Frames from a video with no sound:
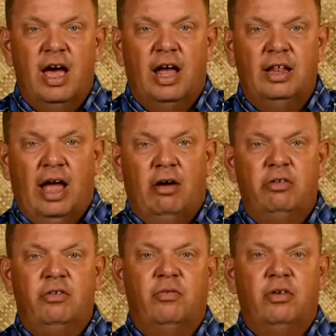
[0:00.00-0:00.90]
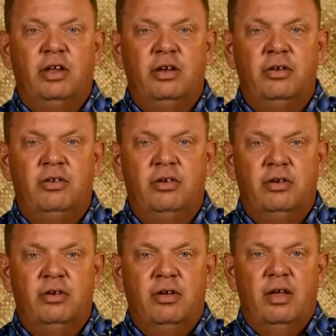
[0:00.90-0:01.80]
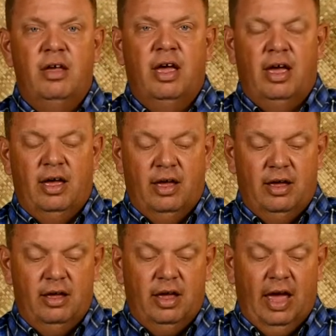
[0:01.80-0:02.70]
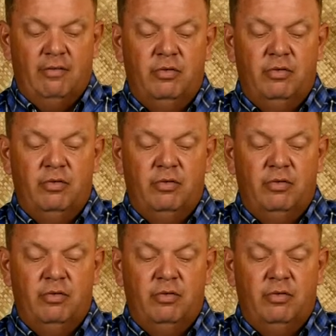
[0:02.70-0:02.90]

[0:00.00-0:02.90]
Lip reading: allows for you to have